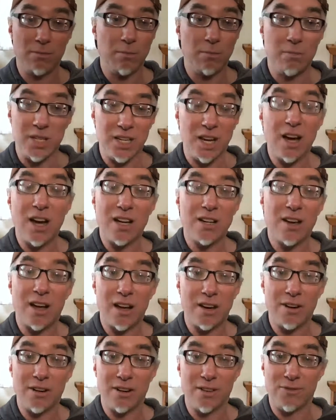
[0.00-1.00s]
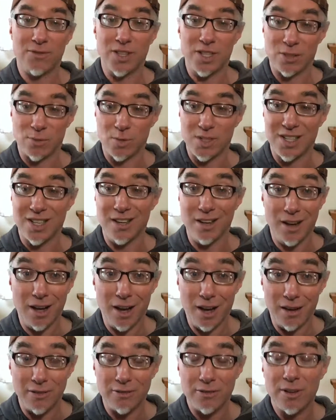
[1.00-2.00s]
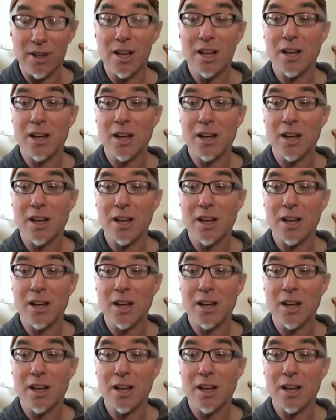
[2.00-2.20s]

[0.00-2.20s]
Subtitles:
beyond honored if this was enough,